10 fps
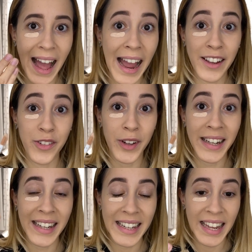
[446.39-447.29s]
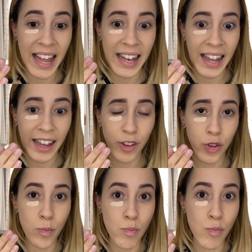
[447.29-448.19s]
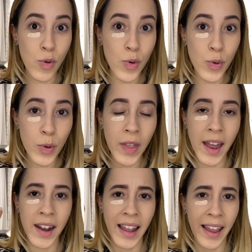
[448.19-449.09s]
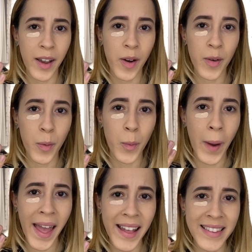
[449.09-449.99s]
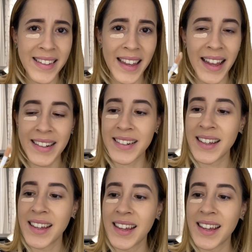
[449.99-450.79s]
hydrating and like smooth and like wet, and